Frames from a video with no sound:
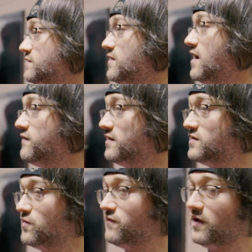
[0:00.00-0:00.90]
we have the
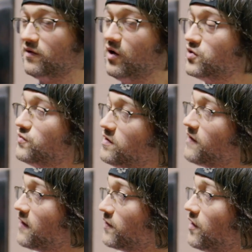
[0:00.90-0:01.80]
sort of like luxury
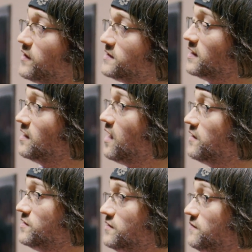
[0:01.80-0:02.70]
of having all this
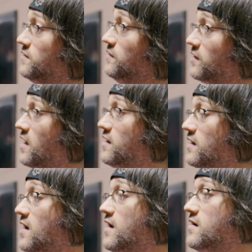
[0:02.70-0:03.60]
technology. Look at it
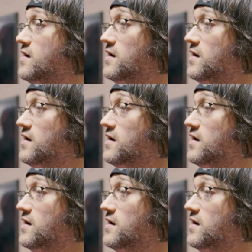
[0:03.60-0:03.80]
again.